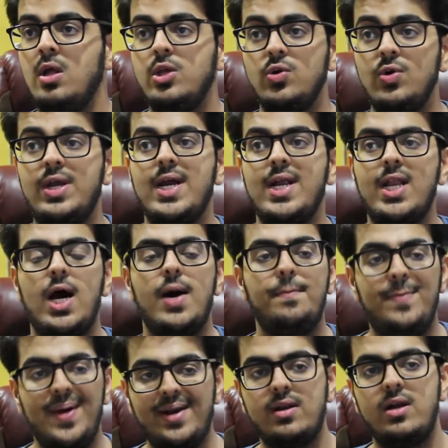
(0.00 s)
you get a
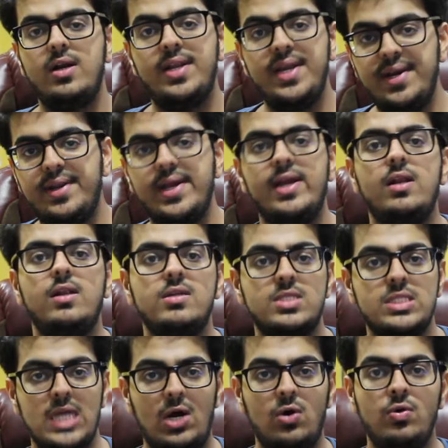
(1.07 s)
better detailed
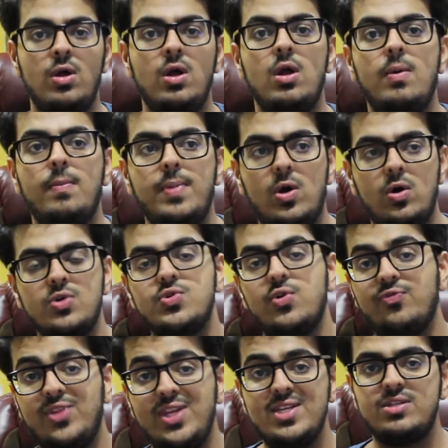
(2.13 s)
sound because
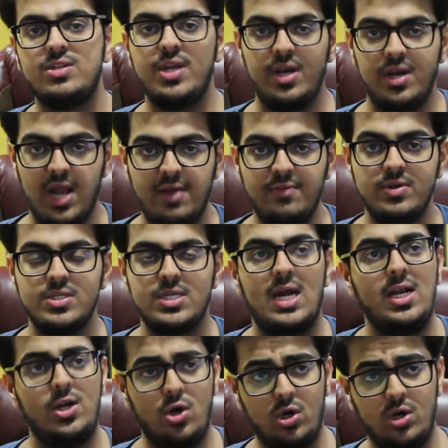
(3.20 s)
of these three drivers.
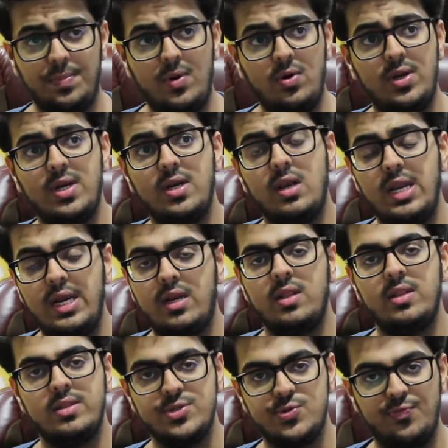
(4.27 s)
I'll talk about it later
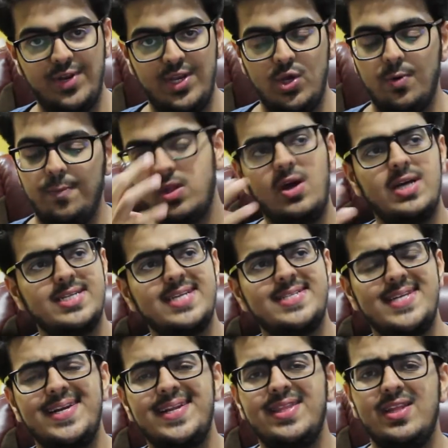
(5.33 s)
in this video. Now, as I
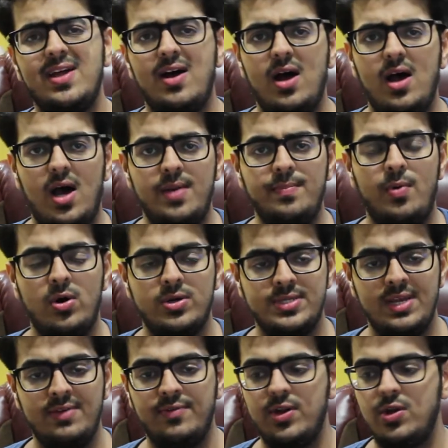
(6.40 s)
said in the
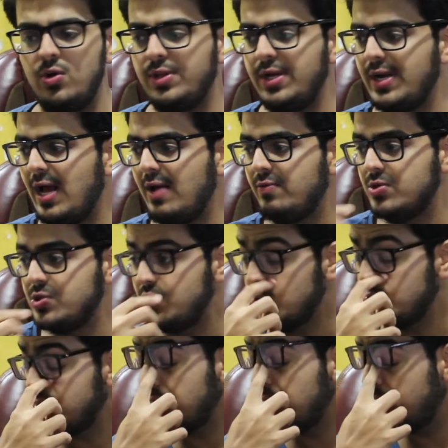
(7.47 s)
unboxing video that I was
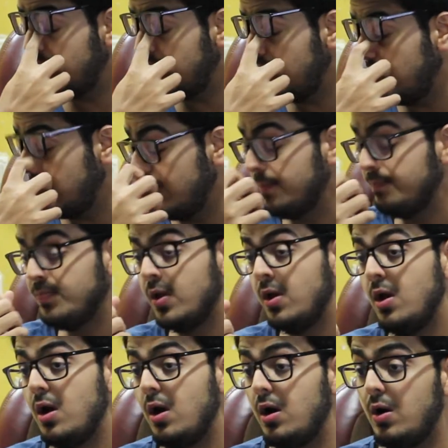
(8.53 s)
using the
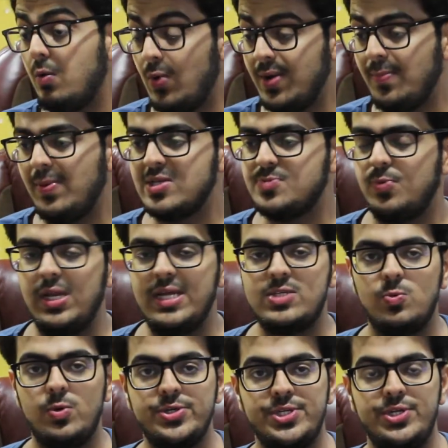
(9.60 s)
OnePlus Bullets
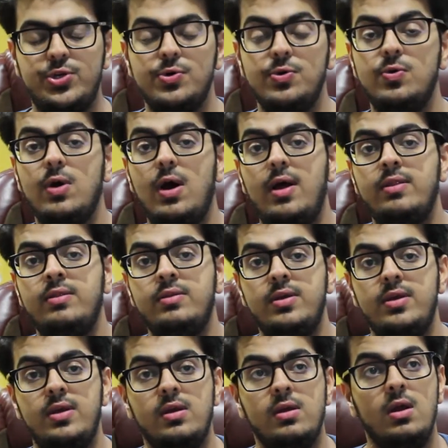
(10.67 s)
version 2 and
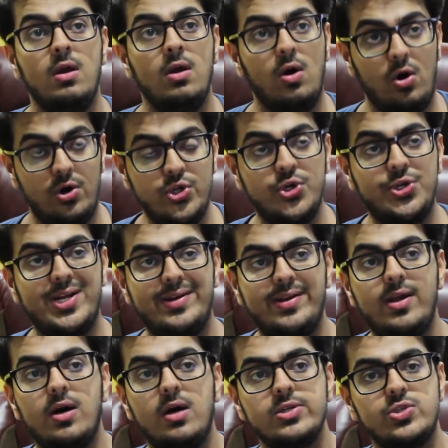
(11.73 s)
the
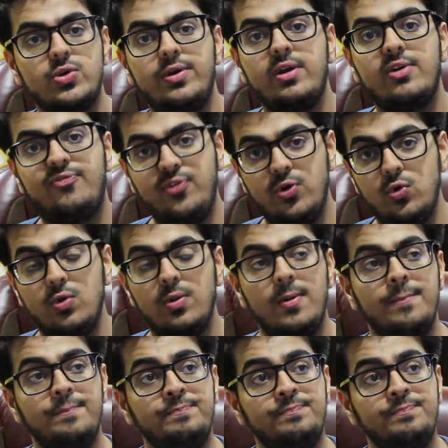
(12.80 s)
Audio-Technica Sonic Fuel,